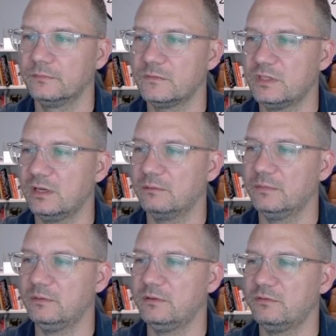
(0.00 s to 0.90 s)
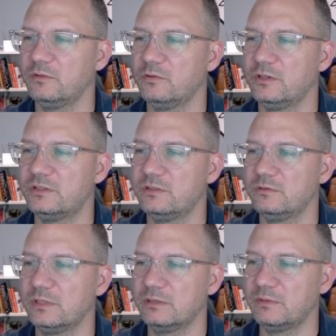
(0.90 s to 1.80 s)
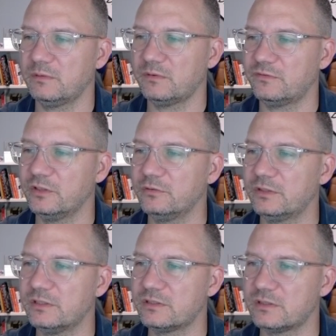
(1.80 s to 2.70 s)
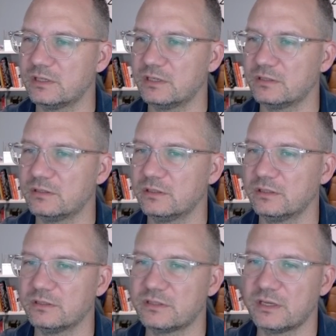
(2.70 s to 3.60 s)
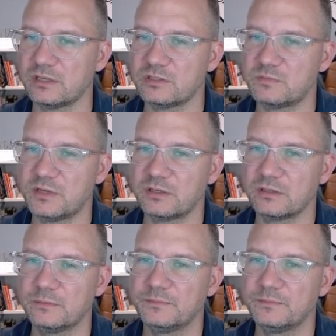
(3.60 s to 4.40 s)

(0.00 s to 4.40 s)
So yeah, maybe if we wanted to, we can maybe float this to get it sized better.